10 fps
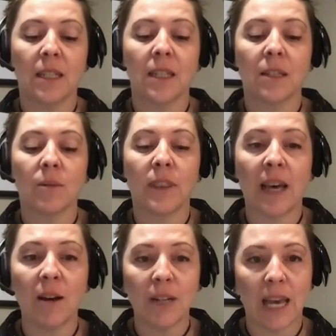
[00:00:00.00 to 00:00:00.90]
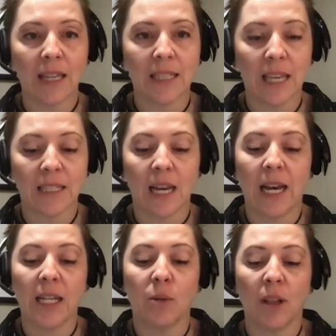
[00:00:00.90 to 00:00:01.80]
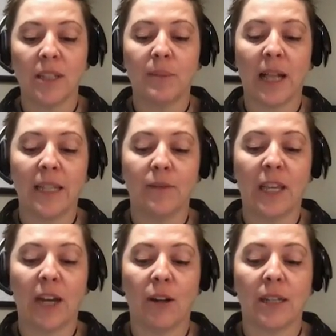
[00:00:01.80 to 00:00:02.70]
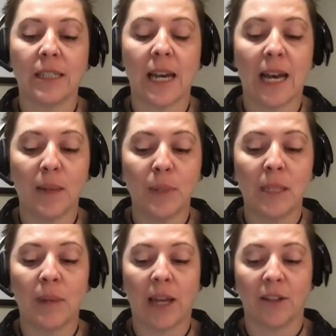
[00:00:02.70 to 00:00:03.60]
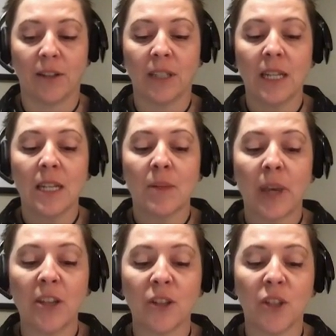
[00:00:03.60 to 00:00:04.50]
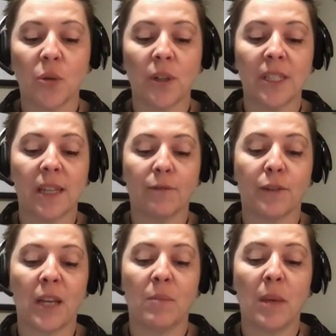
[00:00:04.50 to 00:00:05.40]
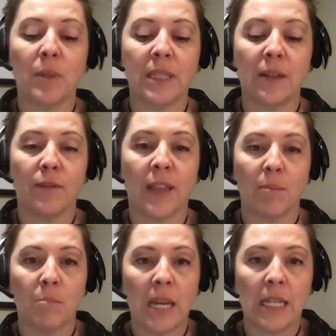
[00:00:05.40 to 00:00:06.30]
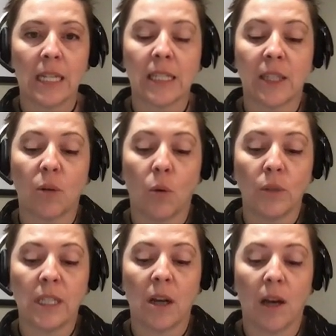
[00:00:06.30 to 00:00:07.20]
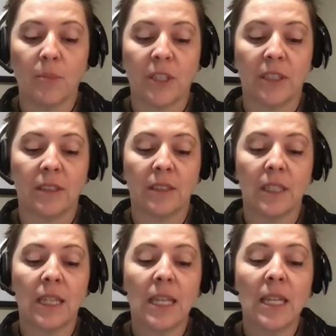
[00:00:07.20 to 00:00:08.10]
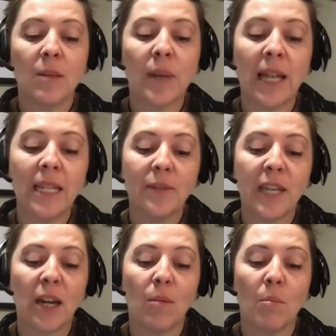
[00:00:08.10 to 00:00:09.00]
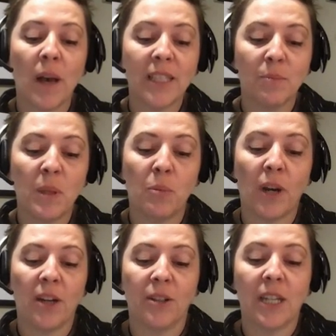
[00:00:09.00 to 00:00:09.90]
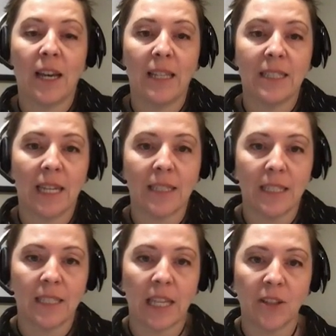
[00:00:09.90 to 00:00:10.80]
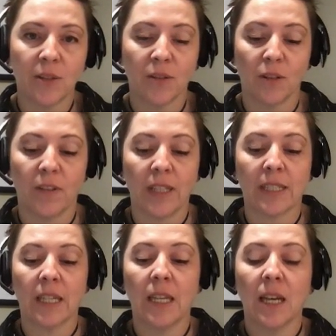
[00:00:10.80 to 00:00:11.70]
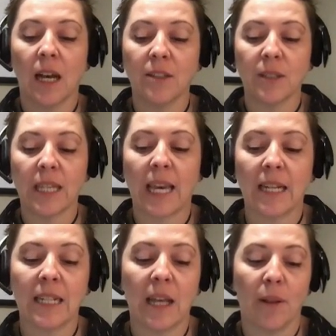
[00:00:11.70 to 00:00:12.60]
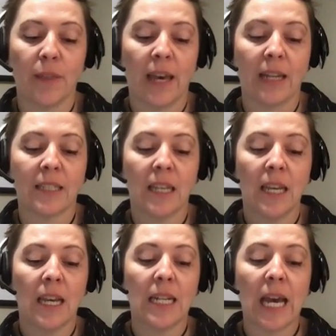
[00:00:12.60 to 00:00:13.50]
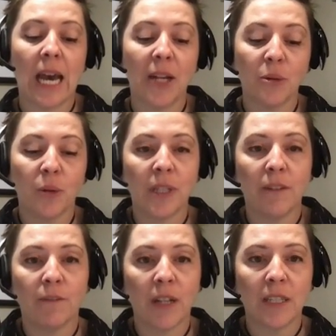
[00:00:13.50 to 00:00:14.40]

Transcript: Without access to high-quality palliative care in a timely manner, patients who are suffering may believe that MAiD is their only option. Palliative care must be prioritized as an essential service under the Canada Health Act and adequately funded